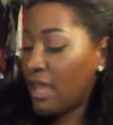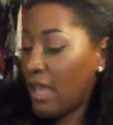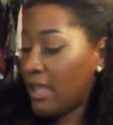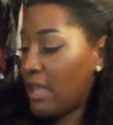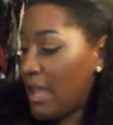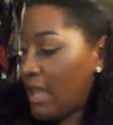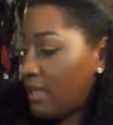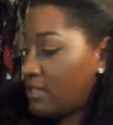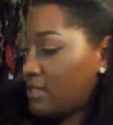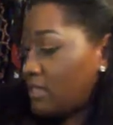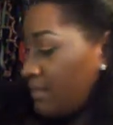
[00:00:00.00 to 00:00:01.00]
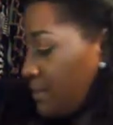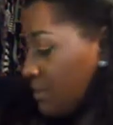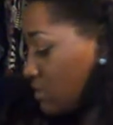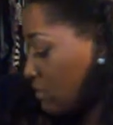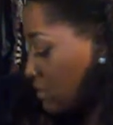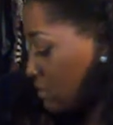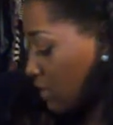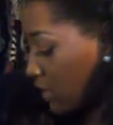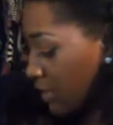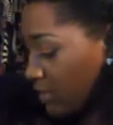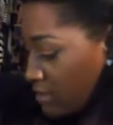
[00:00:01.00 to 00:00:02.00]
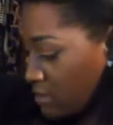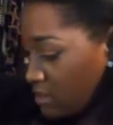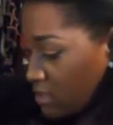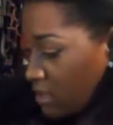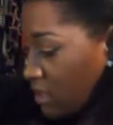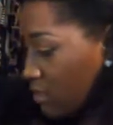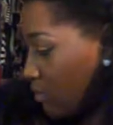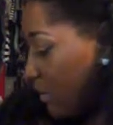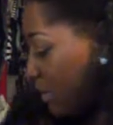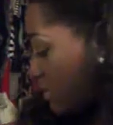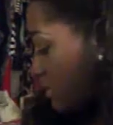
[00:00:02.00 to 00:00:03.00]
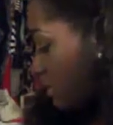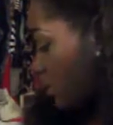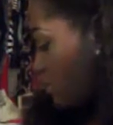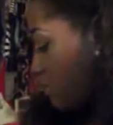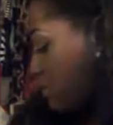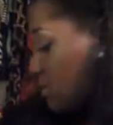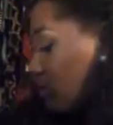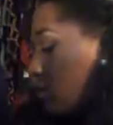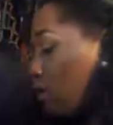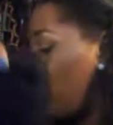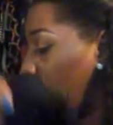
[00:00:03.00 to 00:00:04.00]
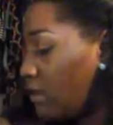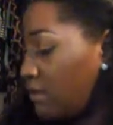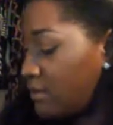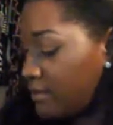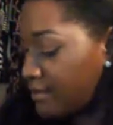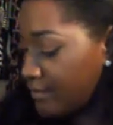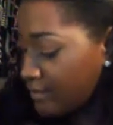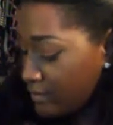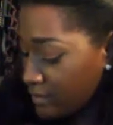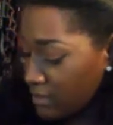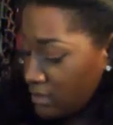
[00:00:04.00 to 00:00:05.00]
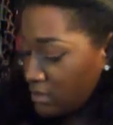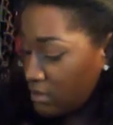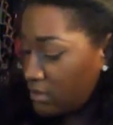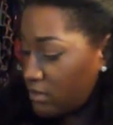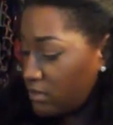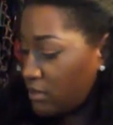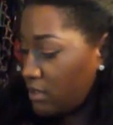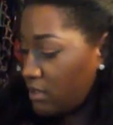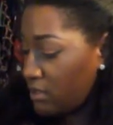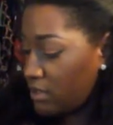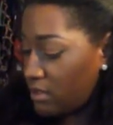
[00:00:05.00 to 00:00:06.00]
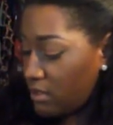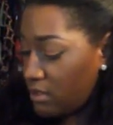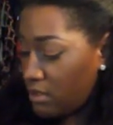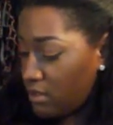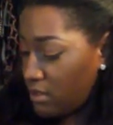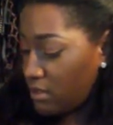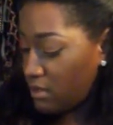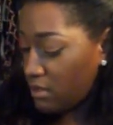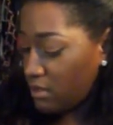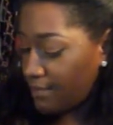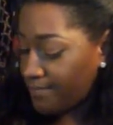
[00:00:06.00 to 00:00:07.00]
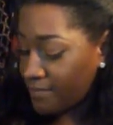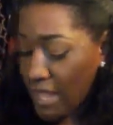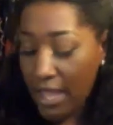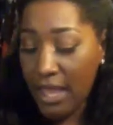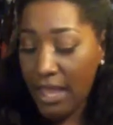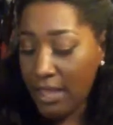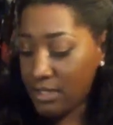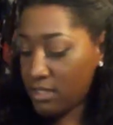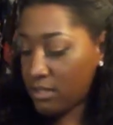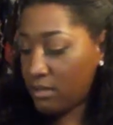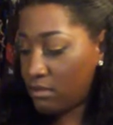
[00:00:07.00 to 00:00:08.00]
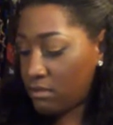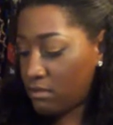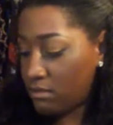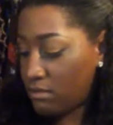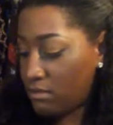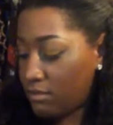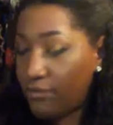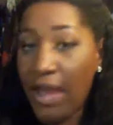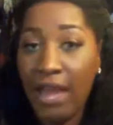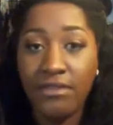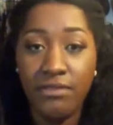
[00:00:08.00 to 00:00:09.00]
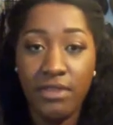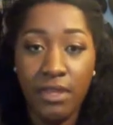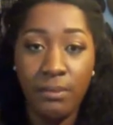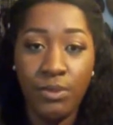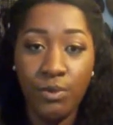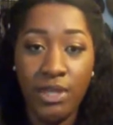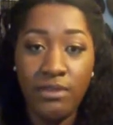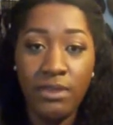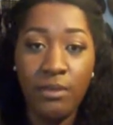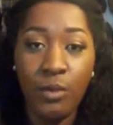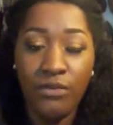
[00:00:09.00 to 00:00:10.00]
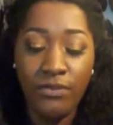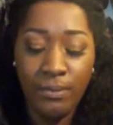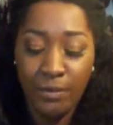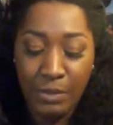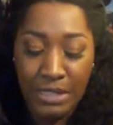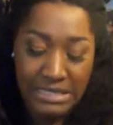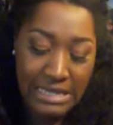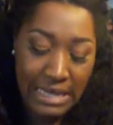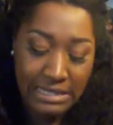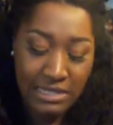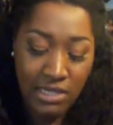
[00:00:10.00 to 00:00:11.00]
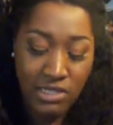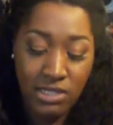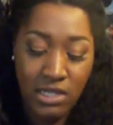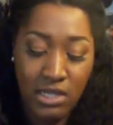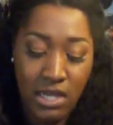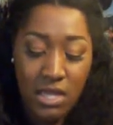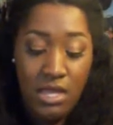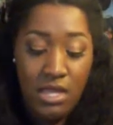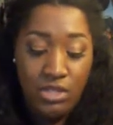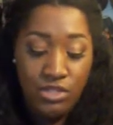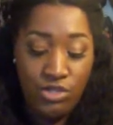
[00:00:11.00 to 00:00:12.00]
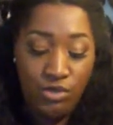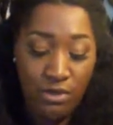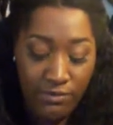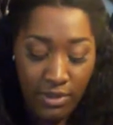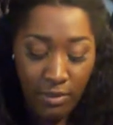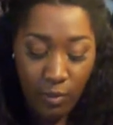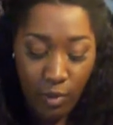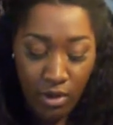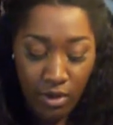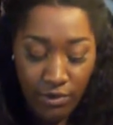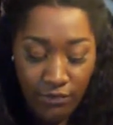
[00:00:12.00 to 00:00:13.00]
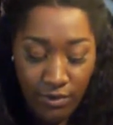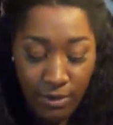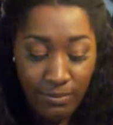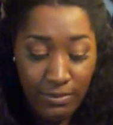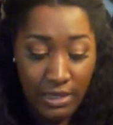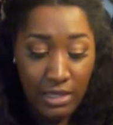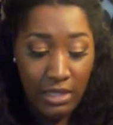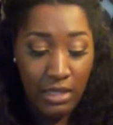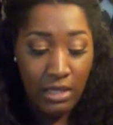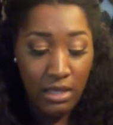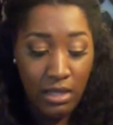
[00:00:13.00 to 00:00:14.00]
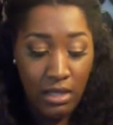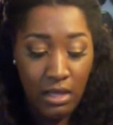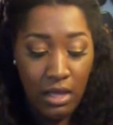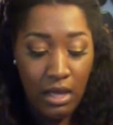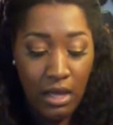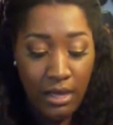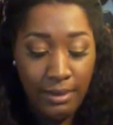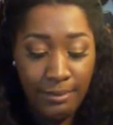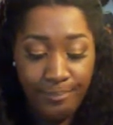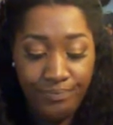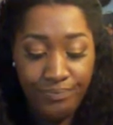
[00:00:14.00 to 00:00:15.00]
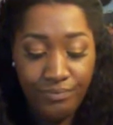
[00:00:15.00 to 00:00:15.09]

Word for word: I got some pencil skirts, and where is that one? Okay, one, two, three. I got five of them. Three of them were from the plus size section, and two of them were from the um,